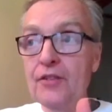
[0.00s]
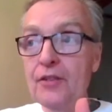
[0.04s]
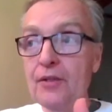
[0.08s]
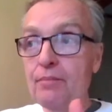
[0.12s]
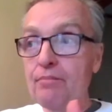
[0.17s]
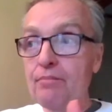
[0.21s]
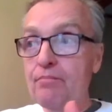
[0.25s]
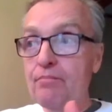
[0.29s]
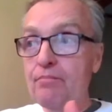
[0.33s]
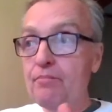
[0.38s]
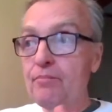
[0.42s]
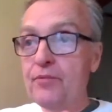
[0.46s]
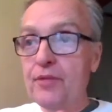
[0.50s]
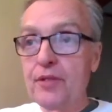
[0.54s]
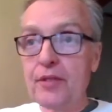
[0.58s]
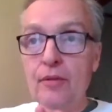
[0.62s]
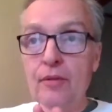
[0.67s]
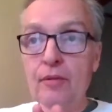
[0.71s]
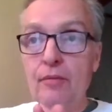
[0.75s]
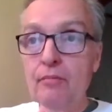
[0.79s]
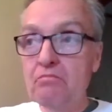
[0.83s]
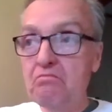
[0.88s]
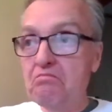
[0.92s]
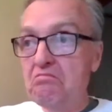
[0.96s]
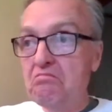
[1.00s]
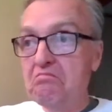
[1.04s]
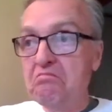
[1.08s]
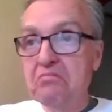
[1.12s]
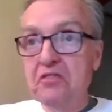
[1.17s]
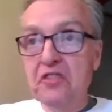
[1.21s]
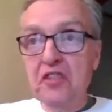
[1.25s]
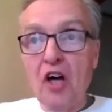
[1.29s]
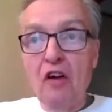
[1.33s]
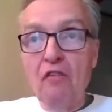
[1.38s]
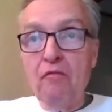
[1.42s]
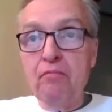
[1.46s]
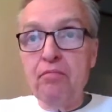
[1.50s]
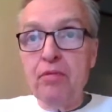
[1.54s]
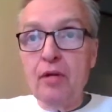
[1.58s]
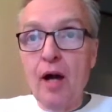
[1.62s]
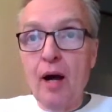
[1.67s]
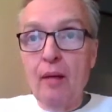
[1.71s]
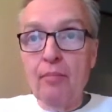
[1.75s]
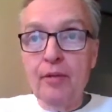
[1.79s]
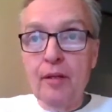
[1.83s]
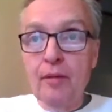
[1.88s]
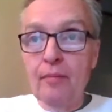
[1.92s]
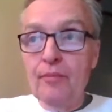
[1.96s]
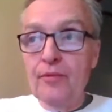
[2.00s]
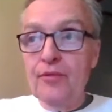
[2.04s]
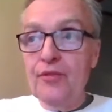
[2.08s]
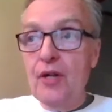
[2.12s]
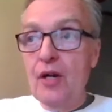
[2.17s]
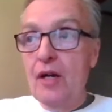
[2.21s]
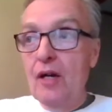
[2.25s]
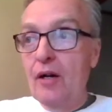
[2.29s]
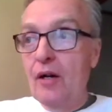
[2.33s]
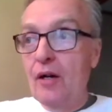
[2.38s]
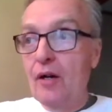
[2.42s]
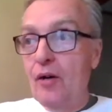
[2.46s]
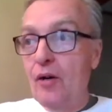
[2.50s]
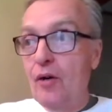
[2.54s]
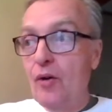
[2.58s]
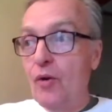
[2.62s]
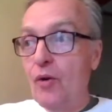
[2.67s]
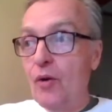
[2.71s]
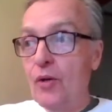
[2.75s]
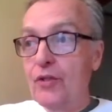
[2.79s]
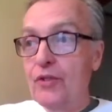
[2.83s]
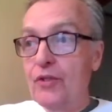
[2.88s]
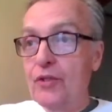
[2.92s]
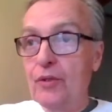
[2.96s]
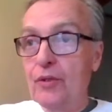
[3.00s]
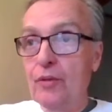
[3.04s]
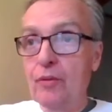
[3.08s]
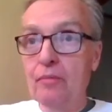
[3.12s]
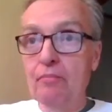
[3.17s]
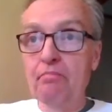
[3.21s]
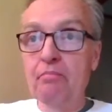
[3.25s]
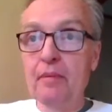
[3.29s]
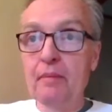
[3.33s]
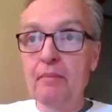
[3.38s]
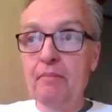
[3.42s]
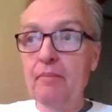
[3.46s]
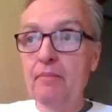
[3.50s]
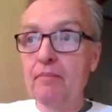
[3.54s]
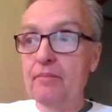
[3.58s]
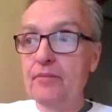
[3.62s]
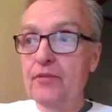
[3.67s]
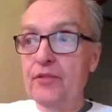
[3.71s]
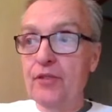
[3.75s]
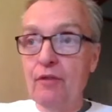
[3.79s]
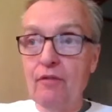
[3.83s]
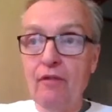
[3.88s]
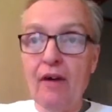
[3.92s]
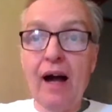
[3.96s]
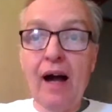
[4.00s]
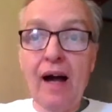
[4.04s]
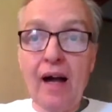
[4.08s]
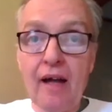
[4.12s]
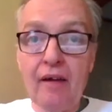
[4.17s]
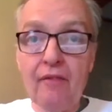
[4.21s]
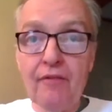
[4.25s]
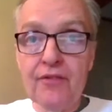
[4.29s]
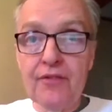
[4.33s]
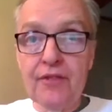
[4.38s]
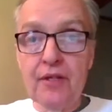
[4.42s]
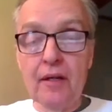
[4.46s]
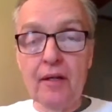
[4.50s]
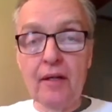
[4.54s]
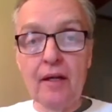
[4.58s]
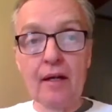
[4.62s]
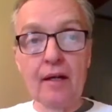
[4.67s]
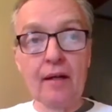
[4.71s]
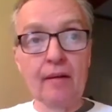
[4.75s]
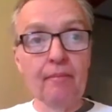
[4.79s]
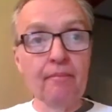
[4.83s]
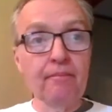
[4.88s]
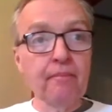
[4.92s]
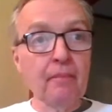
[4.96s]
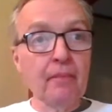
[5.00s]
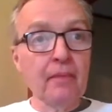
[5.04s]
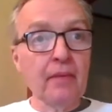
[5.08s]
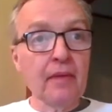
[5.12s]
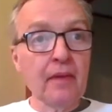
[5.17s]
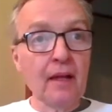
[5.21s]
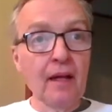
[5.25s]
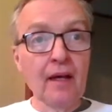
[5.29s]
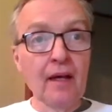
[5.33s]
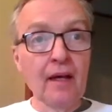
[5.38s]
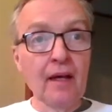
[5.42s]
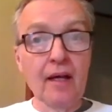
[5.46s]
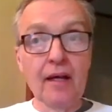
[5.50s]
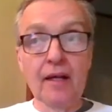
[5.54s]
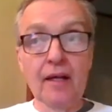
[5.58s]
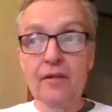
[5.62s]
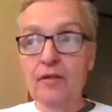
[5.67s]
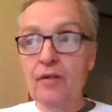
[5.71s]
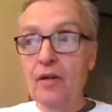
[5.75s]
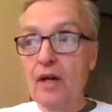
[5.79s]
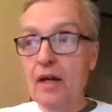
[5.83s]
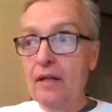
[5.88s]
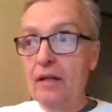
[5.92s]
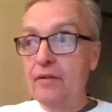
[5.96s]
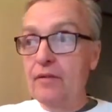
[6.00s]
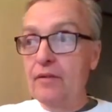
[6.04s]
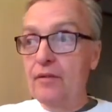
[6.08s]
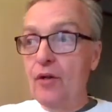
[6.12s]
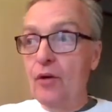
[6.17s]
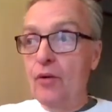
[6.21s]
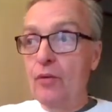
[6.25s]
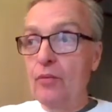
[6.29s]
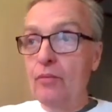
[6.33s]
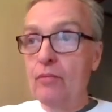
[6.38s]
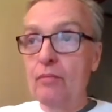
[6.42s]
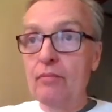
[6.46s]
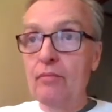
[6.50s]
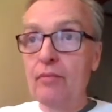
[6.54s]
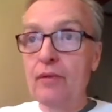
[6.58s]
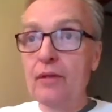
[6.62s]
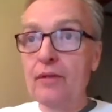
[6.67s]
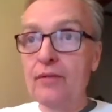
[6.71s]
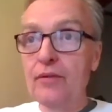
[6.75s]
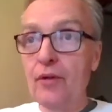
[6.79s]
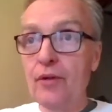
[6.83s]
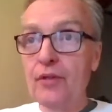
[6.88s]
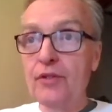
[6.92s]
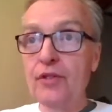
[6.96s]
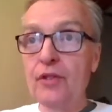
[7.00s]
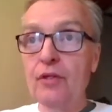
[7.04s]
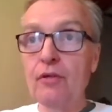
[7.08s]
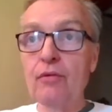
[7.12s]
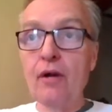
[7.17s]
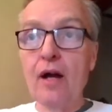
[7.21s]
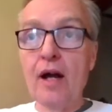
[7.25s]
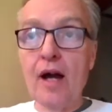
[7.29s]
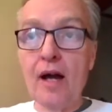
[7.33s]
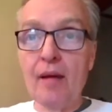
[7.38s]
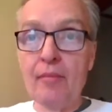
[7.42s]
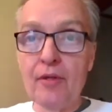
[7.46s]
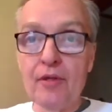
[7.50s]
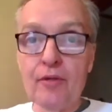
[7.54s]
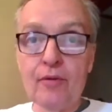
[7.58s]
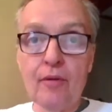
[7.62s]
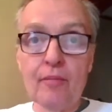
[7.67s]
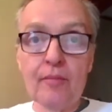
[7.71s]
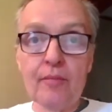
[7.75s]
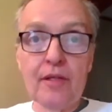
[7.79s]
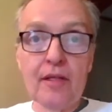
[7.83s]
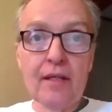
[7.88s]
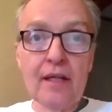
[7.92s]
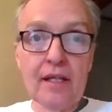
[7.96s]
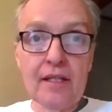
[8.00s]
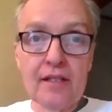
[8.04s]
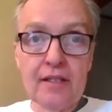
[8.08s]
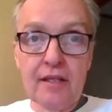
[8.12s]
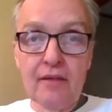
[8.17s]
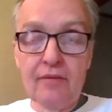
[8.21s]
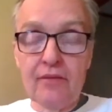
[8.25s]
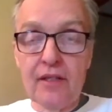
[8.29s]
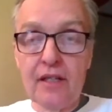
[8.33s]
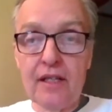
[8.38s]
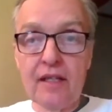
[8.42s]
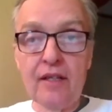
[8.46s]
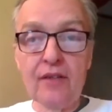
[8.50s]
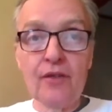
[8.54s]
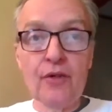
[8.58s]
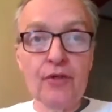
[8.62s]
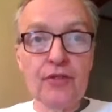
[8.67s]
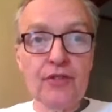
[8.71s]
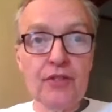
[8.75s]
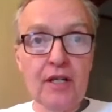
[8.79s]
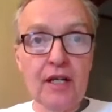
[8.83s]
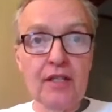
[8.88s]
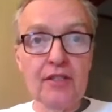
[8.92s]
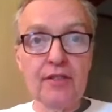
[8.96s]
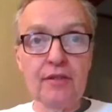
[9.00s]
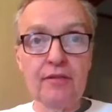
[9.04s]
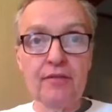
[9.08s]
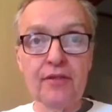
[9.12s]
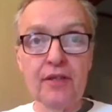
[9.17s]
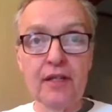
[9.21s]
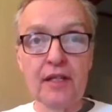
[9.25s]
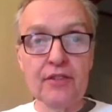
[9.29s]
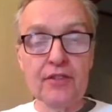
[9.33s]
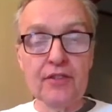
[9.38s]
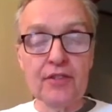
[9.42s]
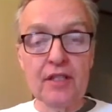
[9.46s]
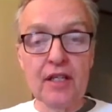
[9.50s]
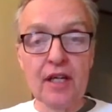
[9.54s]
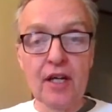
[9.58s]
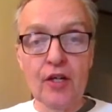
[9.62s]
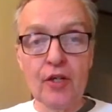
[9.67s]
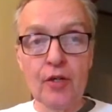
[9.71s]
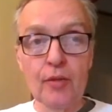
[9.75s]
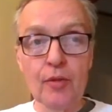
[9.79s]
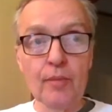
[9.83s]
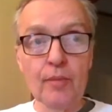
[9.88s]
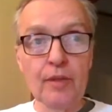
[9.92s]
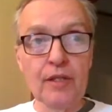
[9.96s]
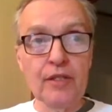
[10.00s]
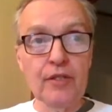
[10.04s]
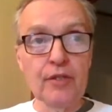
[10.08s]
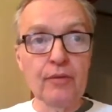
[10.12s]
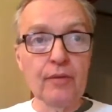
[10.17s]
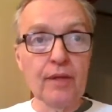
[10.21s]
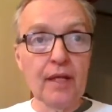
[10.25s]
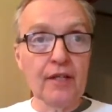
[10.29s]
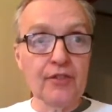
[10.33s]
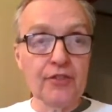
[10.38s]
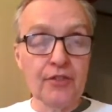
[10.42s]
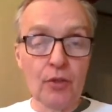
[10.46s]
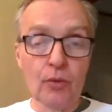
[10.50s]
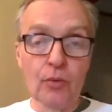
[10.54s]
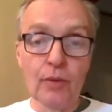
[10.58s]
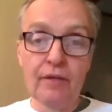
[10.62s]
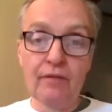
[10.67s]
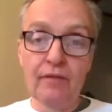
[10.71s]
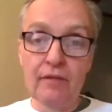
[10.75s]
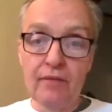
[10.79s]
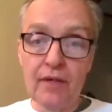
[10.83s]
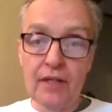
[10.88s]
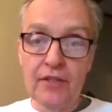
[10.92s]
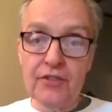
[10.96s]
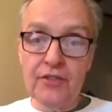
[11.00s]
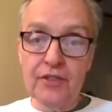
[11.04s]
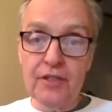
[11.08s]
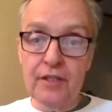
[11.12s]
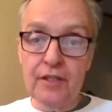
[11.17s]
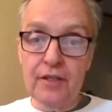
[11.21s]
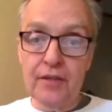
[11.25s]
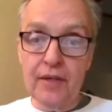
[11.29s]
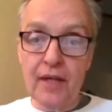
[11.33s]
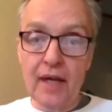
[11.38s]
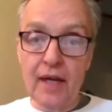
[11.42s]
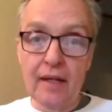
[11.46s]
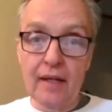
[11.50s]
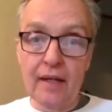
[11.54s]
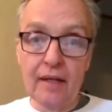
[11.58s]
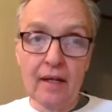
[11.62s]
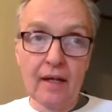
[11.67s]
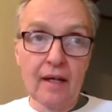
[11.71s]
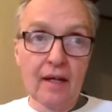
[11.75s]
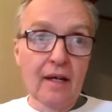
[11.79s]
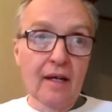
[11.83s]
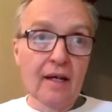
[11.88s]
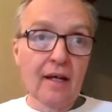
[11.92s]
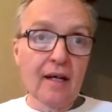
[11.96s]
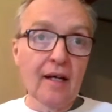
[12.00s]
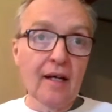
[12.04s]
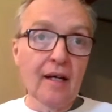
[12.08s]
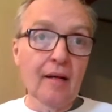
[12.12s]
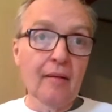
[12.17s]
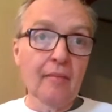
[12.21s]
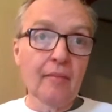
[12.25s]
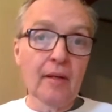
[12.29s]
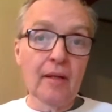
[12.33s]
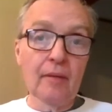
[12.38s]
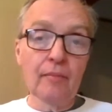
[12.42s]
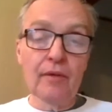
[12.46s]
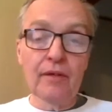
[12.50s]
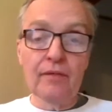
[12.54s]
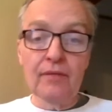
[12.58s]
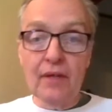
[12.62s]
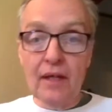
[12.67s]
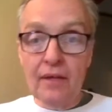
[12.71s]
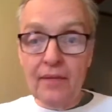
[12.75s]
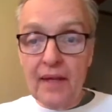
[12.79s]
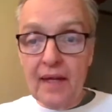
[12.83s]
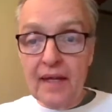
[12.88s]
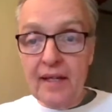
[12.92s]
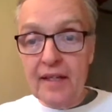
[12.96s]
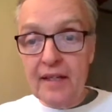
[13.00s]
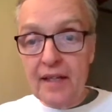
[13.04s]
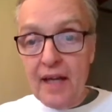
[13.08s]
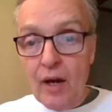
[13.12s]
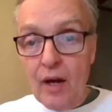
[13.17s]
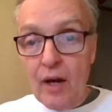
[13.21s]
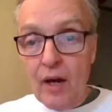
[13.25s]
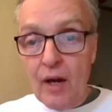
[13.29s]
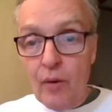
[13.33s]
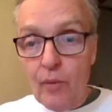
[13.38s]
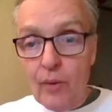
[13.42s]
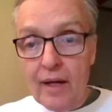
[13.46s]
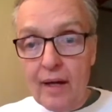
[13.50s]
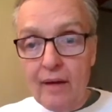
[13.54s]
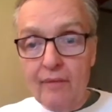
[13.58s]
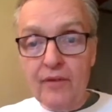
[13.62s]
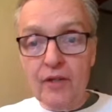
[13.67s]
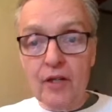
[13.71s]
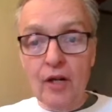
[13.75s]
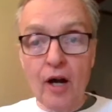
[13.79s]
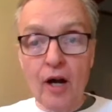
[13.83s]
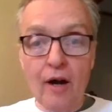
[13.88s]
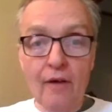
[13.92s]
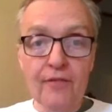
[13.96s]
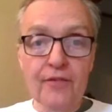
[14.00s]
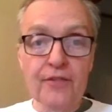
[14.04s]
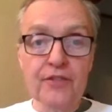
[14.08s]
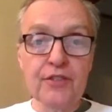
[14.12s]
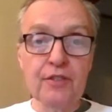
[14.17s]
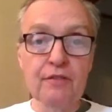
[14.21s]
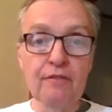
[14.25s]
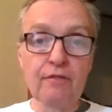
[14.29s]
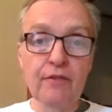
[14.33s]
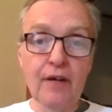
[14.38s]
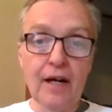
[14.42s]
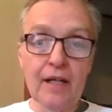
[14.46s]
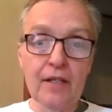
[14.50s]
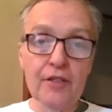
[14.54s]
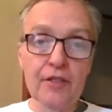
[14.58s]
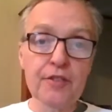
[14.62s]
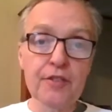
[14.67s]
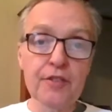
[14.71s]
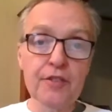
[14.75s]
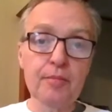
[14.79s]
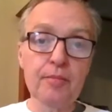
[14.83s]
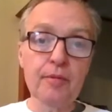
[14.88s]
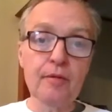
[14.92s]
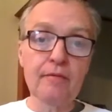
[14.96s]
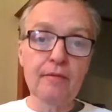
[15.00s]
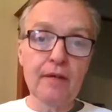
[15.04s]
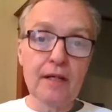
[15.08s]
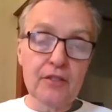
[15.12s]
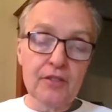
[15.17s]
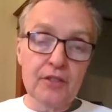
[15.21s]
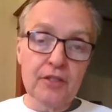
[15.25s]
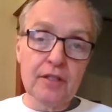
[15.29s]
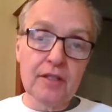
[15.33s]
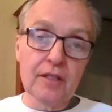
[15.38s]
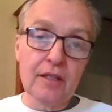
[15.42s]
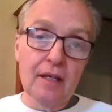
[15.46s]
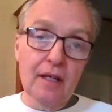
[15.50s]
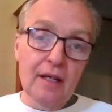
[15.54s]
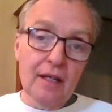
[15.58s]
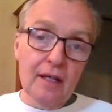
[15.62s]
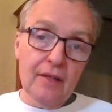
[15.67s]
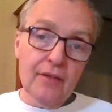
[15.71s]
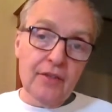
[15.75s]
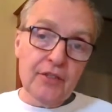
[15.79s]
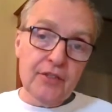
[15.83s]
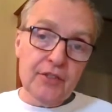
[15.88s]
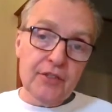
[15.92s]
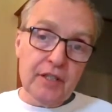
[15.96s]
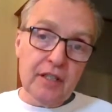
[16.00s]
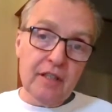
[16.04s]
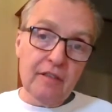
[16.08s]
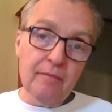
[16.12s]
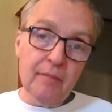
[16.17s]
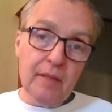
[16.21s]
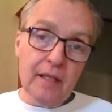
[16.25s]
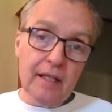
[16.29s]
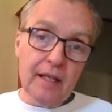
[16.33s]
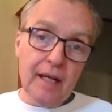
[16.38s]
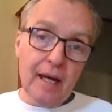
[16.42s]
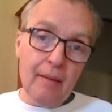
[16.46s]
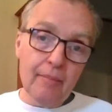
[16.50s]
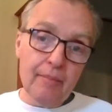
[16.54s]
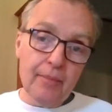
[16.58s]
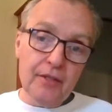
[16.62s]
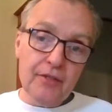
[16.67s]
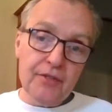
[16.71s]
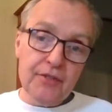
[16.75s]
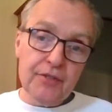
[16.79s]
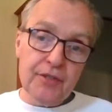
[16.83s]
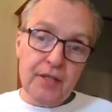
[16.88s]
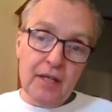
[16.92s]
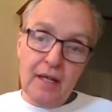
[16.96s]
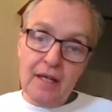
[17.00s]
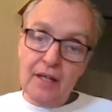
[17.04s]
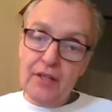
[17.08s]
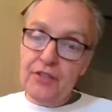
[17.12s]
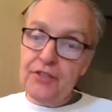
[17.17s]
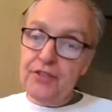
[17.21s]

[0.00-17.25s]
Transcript: to solve problems or to survive and don't resort to crime and criminal activity and those kinds of things. And how can we do that? So we've invested in that and we've done that. And now we have an Office of Violence Prevention in the city of Minneapolis.